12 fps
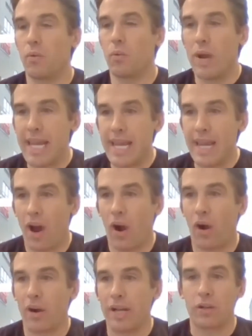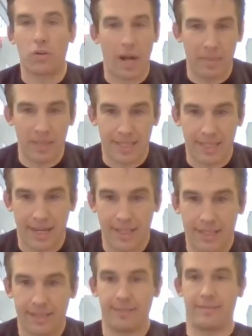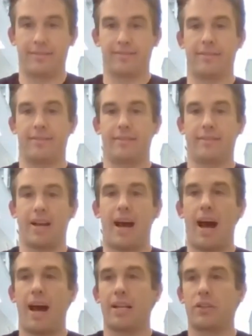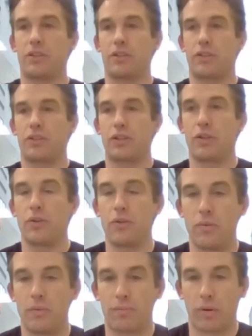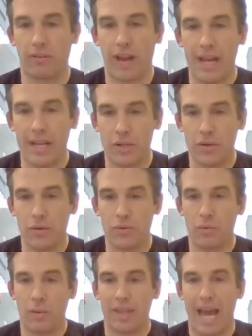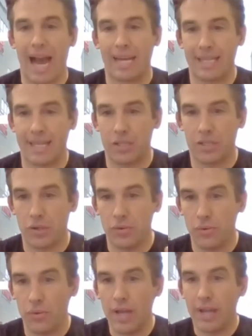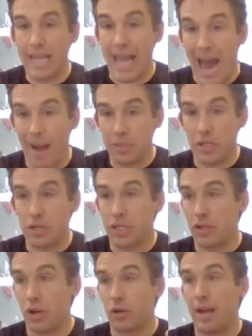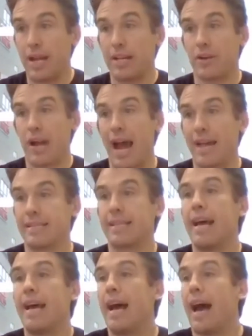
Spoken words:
we are incredibly excited to provide you with access to the app so you can start creating your ads.